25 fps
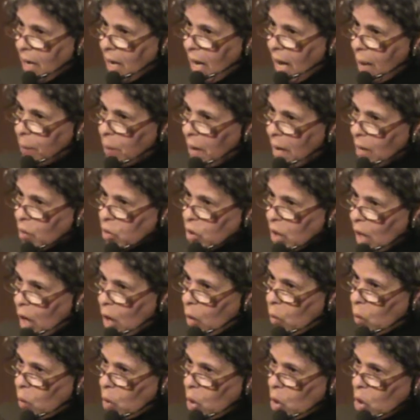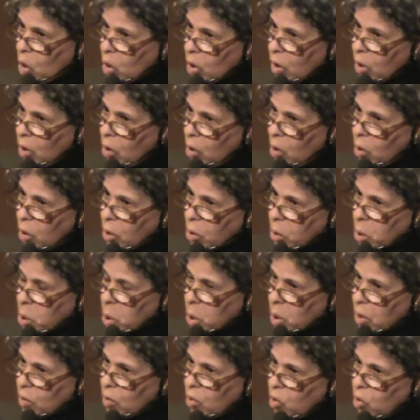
about a war launched